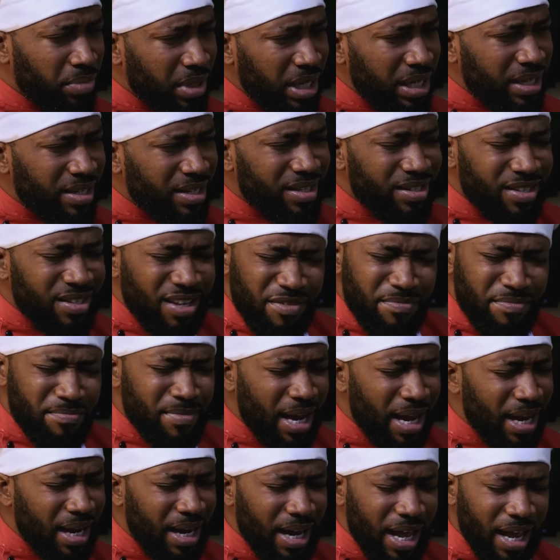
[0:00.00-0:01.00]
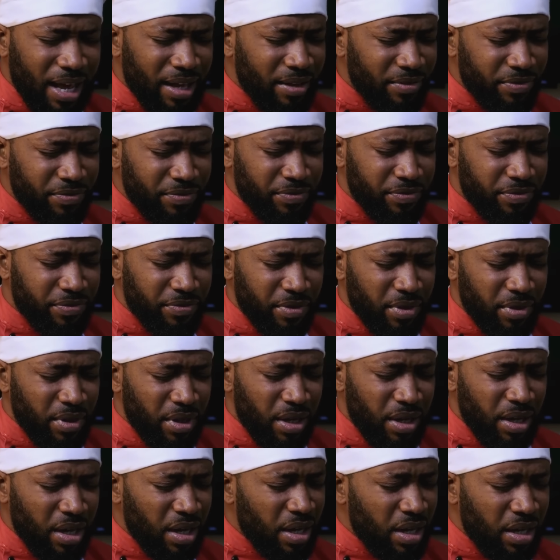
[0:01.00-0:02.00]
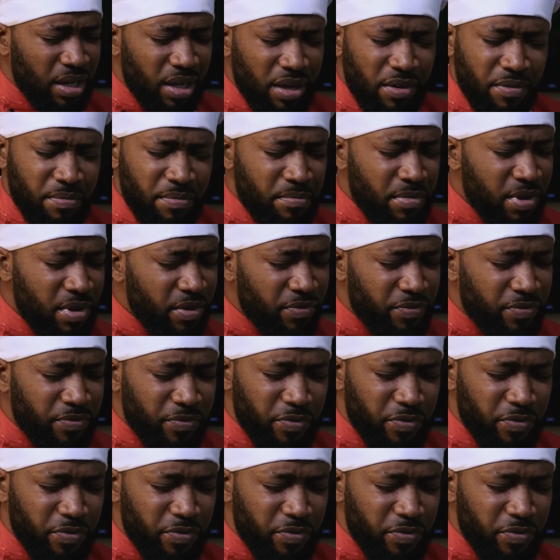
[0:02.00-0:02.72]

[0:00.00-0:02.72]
Please save my life. Give me